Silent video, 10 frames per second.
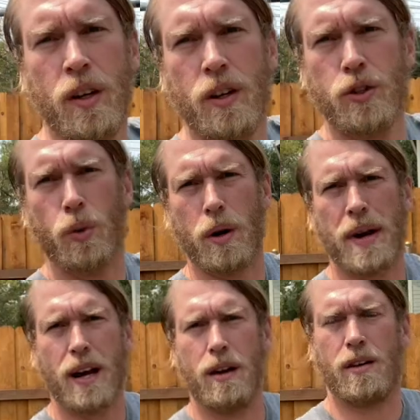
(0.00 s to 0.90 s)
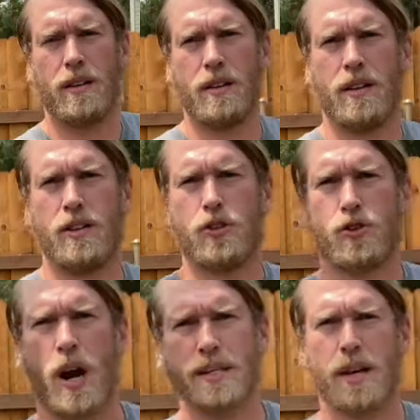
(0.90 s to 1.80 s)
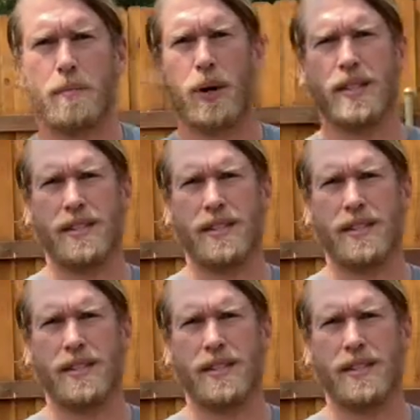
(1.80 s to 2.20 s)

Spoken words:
So what about tricep press